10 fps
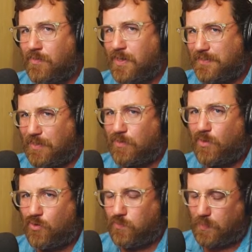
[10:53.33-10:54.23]
That's how
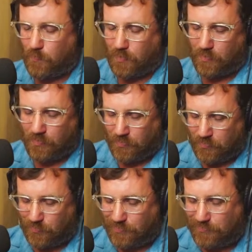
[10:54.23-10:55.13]
close we were.
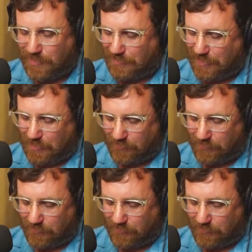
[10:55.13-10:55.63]
So let's take that.